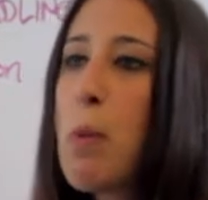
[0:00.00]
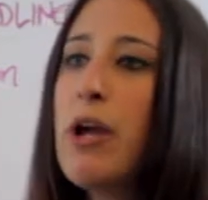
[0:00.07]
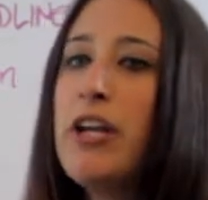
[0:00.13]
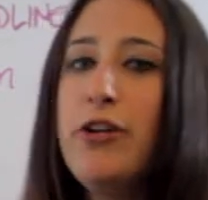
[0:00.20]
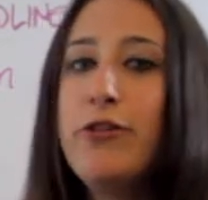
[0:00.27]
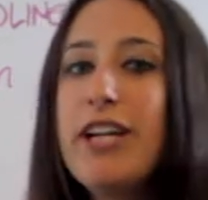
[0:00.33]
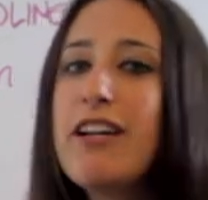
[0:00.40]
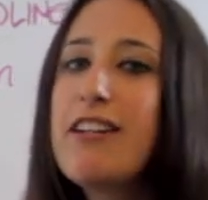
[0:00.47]

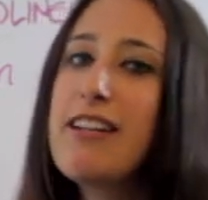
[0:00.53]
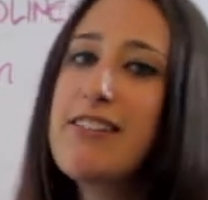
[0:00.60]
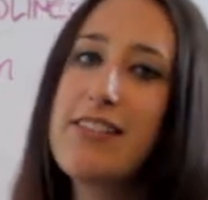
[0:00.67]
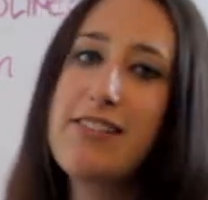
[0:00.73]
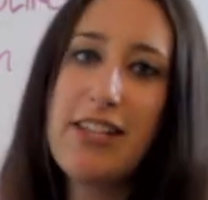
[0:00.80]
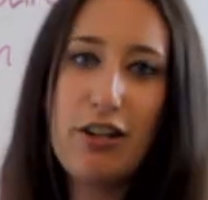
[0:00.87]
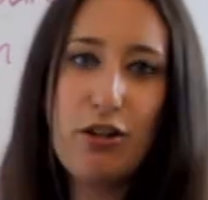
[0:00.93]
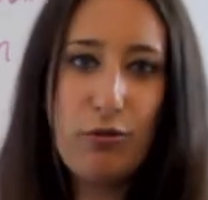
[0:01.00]
You can't
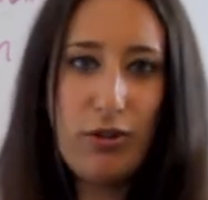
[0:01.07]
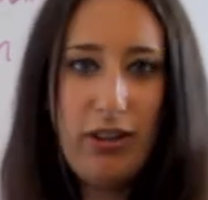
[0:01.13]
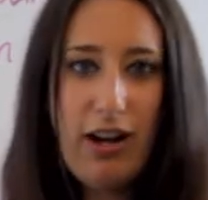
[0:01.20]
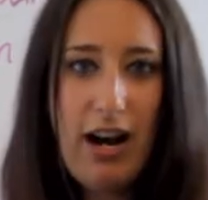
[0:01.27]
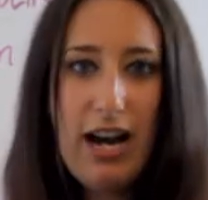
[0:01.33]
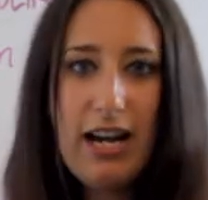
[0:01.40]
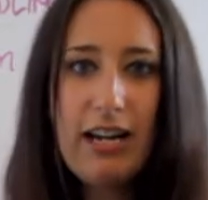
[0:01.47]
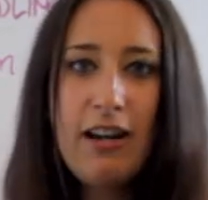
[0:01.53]
necessarily
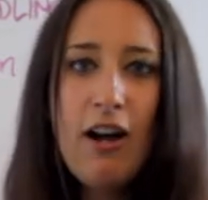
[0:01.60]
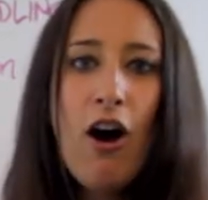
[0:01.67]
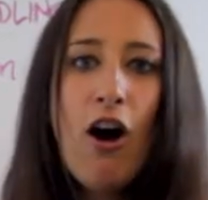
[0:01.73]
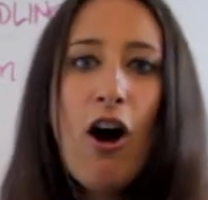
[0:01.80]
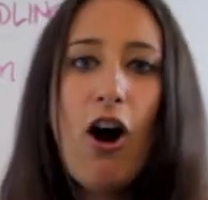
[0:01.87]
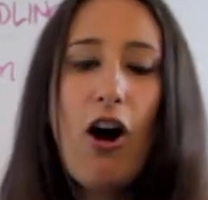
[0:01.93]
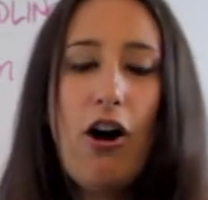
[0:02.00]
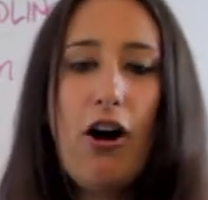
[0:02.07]
rely
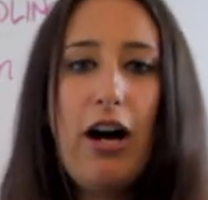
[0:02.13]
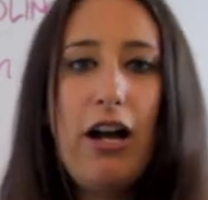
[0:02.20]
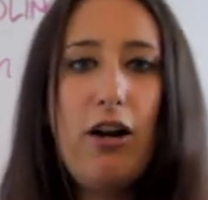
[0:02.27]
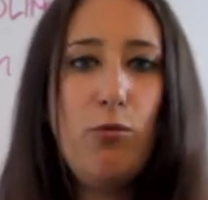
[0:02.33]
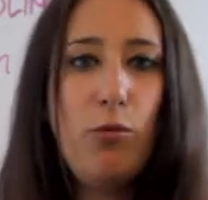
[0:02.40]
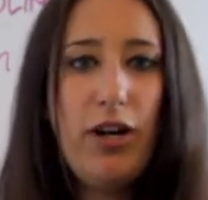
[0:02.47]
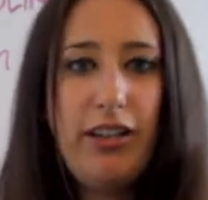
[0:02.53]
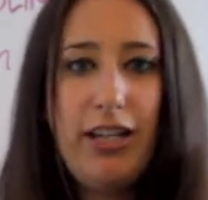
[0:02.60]
on
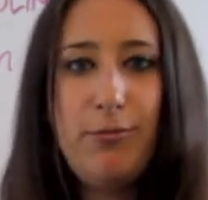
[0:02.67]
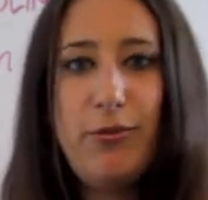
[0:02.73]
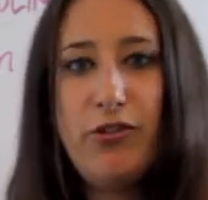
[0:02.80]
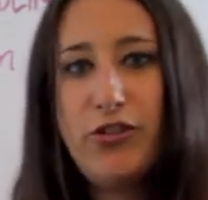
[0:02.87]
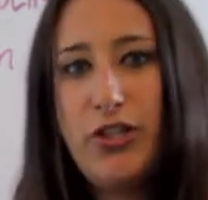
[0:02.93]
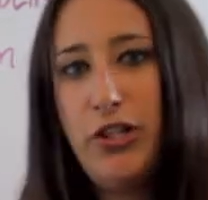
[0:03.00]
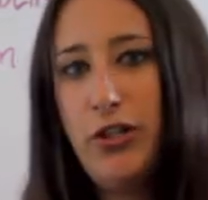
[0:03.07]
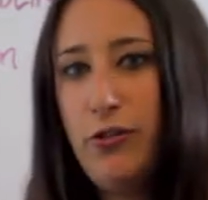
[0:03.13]
what
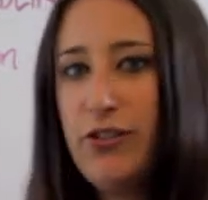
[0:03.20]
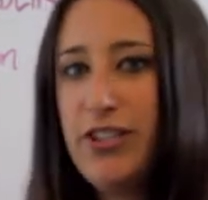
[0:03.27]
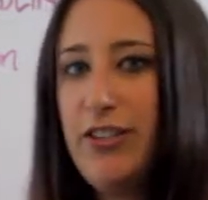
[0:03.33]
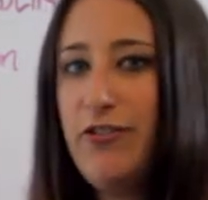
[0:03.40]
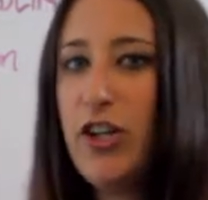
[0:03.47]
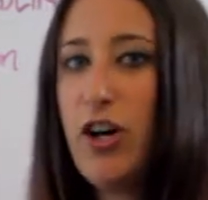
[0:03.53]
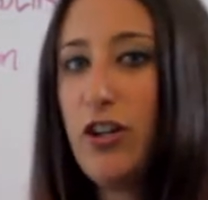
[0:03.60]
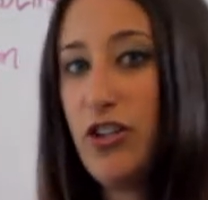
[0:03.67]
labels you use
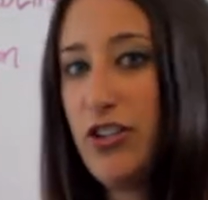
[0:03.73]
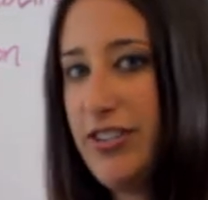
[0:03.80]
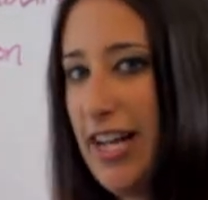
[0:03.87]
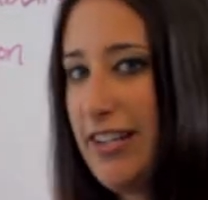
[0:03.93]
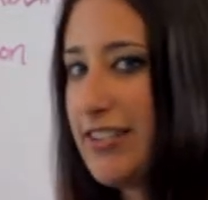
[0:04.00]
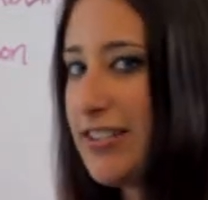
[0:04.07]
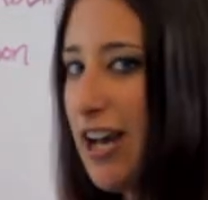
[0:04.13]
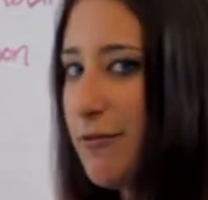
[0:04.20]
even on your
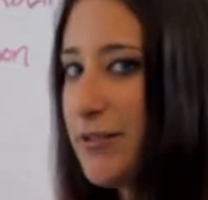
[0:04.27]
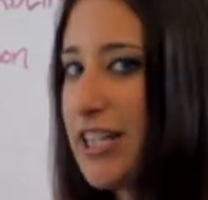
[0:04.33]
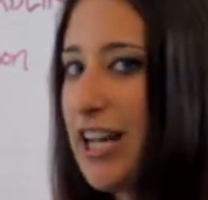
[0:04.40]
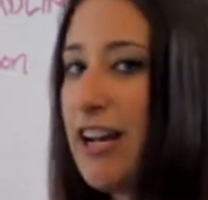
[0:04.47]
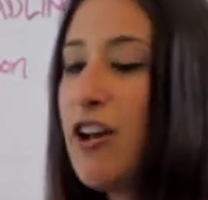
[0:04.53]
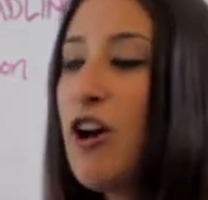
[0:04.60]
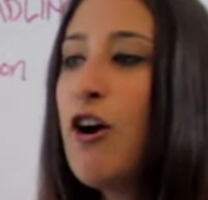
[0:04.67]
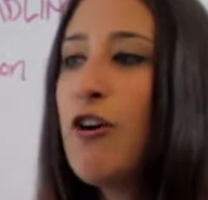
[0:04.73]
desktop
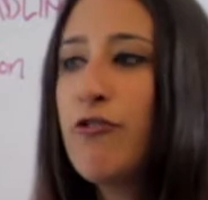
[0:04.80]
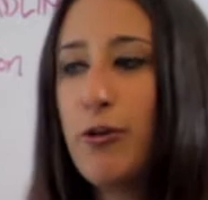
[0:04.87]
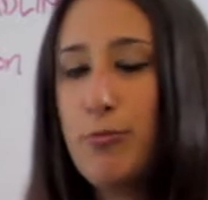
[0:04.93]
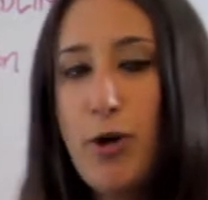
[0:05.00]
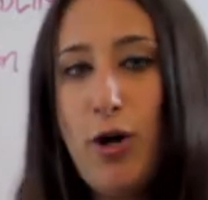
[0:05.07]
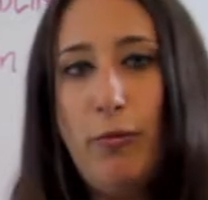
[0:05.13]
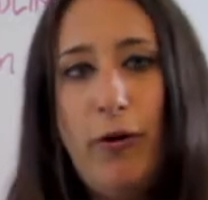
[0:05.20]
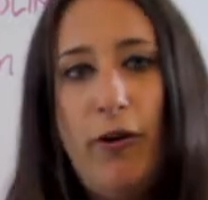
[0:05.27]
site for
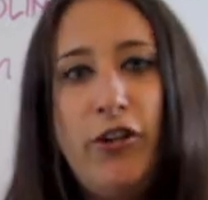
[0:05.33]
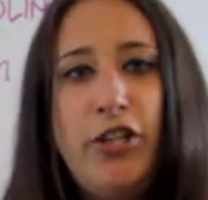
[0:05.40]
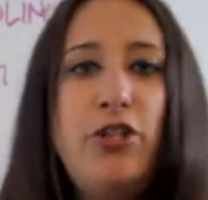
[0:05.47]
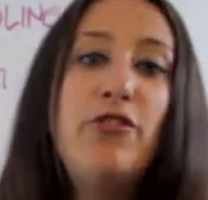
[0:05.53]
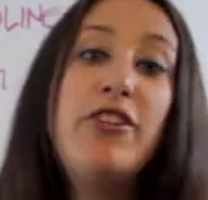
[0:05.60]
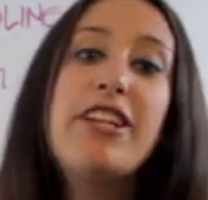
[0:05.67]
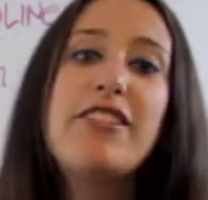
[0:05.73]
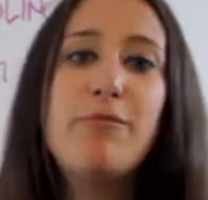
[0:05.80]
mobile.
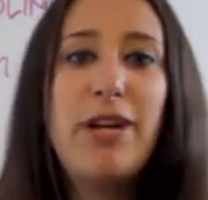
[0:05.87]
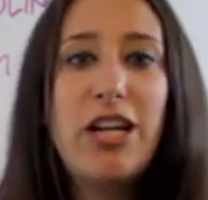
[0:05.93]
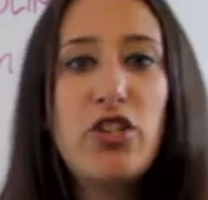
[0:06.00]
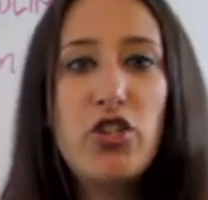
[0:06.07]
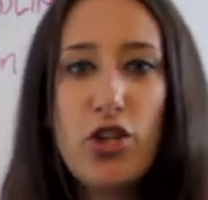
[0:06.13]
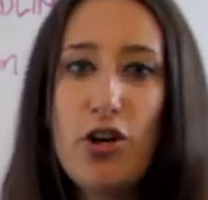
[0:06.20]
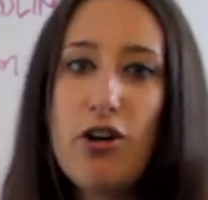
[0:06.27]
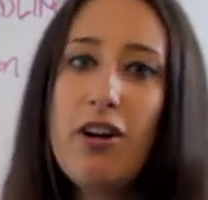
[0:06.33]
You need to make
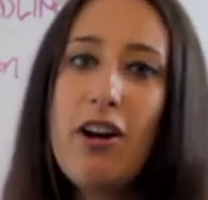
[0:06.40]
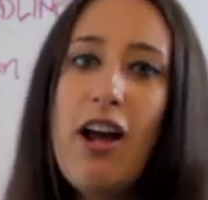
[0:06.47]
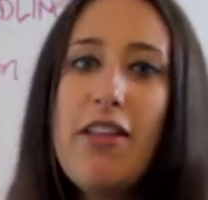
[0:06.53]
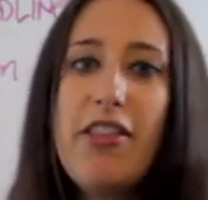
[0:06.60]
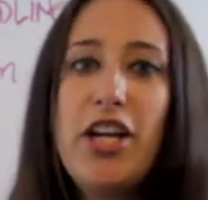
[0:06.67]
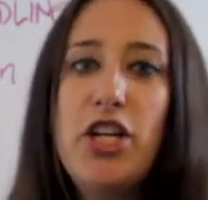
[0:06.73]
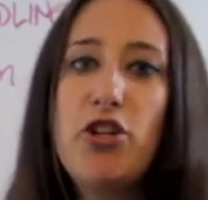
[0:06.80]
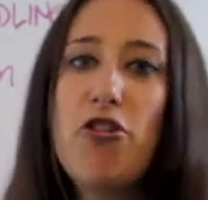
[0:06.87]
sure
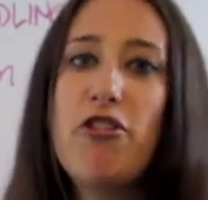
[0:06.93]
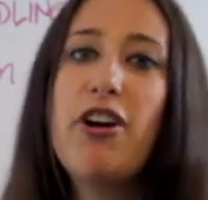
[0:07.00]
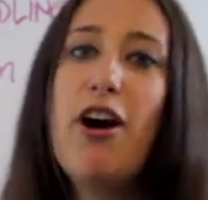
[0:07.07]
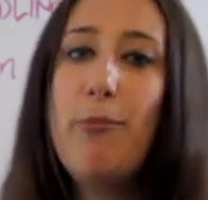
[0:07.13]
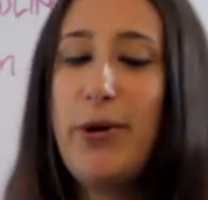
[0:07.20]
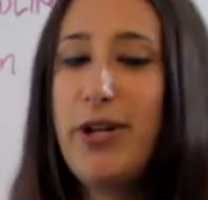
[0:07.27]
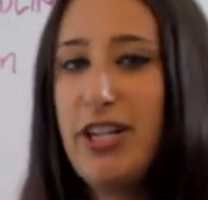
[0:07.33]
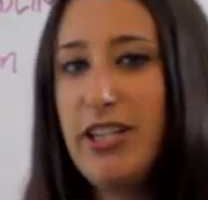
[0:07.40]
that you're
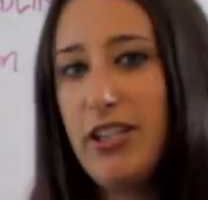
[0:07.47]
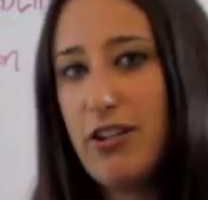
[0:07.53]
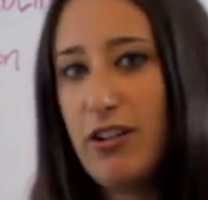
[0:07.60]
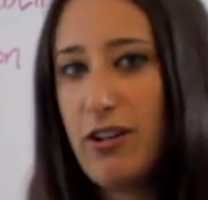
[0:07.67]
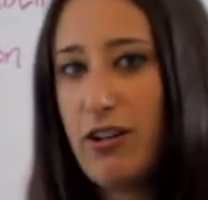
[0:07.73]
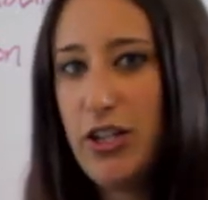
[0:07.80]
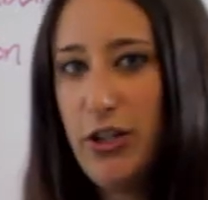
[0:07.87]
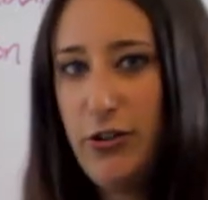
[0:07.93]
accompanying
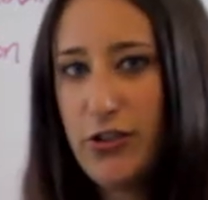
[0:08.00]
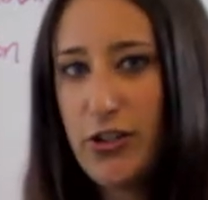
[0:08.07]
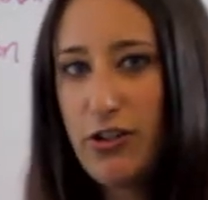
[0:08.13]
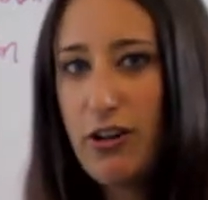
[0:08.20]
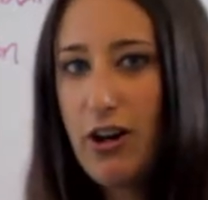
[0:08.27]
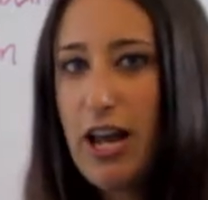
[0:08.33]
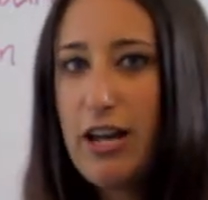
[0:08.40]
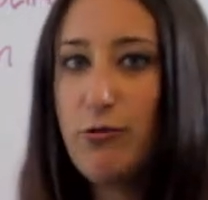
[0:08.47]
your
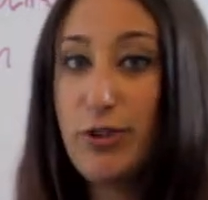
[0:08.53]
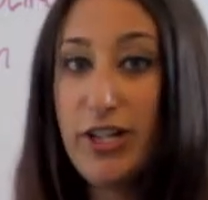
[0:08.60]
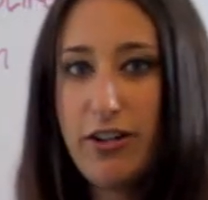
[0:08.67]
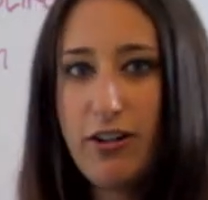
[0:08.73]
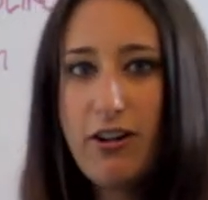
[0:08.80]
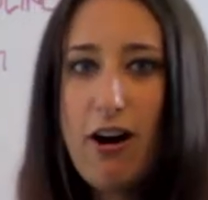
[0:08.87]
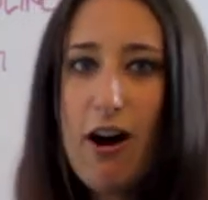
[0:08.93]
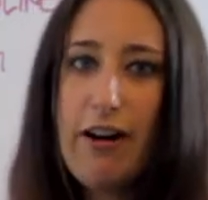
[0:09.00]
user and
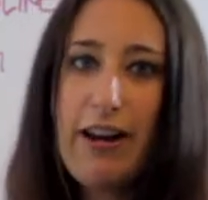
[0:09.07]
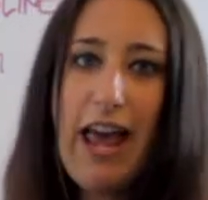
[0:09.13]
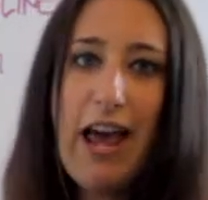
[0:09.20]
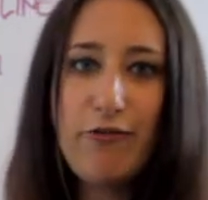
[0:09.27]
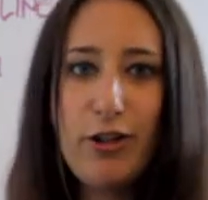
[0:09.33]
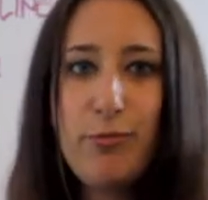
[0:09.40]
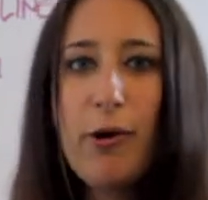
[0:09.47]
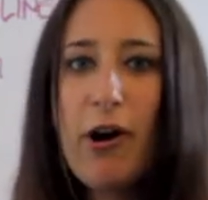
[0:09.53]
reader on
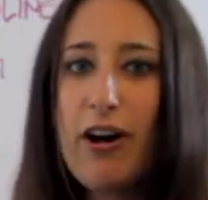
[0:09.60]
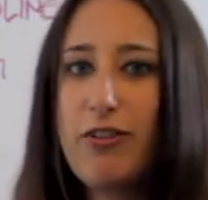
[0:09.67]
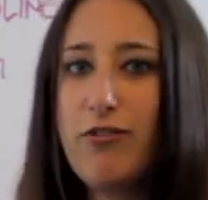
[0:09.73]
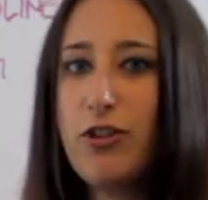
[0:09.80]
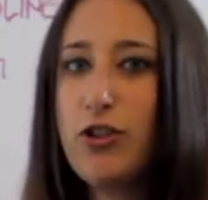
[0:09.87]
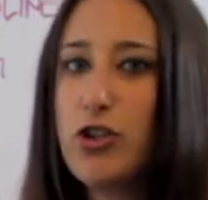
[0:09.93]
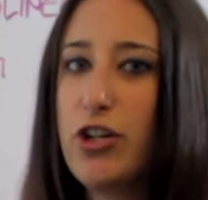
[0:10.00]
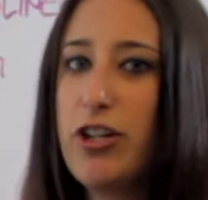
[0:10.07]
every part of
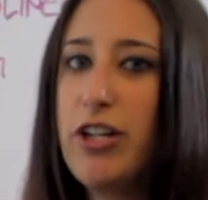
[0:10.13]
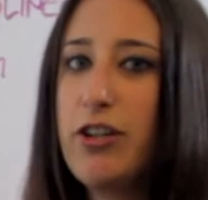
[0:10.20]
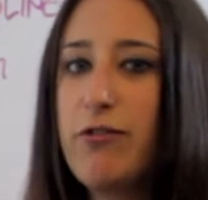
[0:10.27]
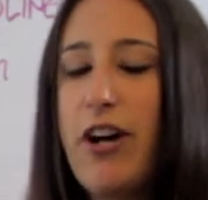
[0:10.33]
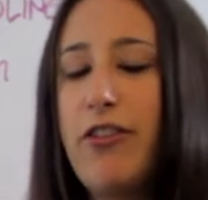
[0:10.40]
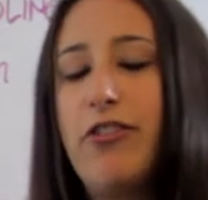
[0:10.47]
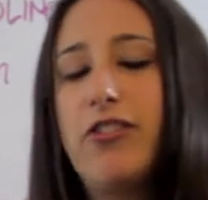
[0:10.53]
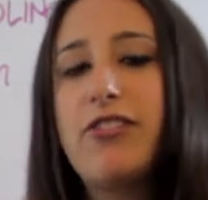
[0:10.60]
their journey
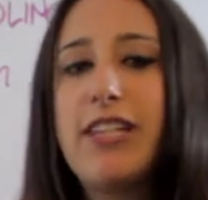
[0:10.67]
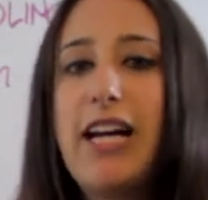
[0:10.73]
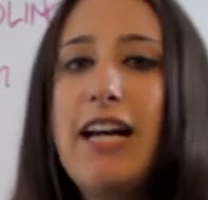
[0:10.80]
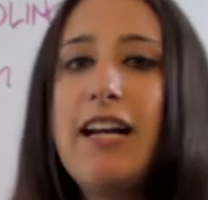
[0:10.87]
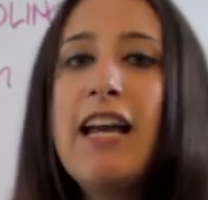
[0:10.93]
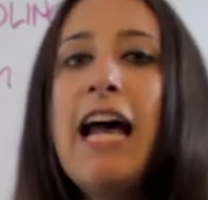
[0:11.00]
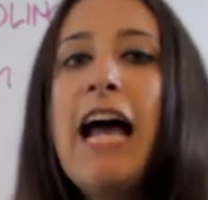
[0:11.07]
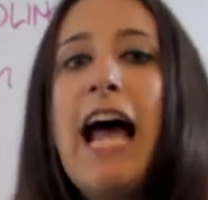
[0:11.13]
throughout their
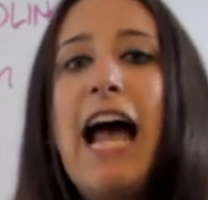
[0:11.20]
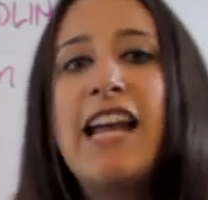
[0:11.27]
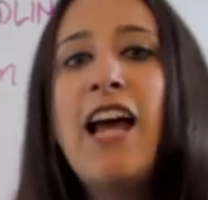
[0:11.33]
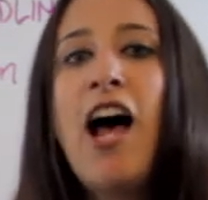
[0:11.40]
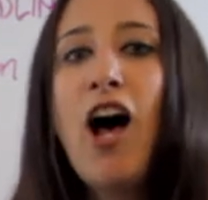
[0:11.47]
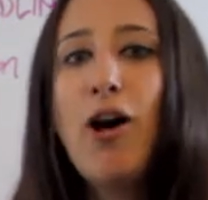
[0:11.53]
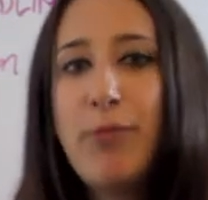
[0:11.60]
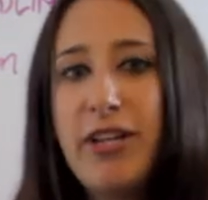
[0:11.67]
site and
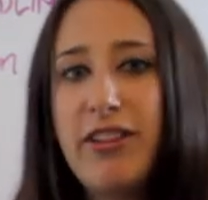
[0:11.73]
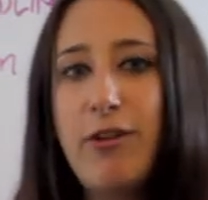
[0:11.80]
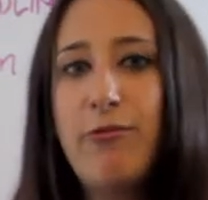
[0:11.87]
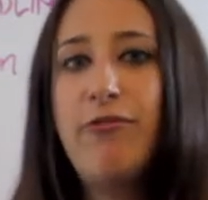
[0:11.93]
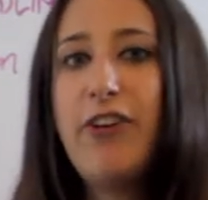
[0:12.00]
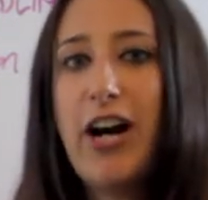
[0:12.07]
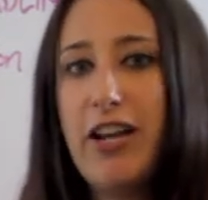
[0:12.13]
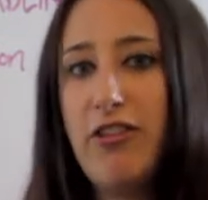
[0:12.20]
helping them
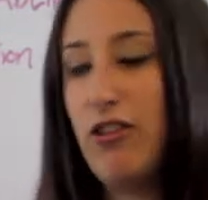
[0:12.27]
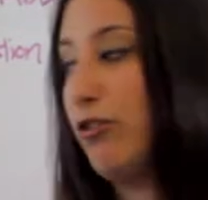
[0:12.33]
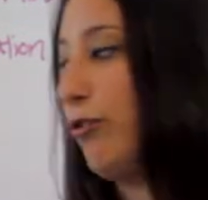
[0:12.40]
find their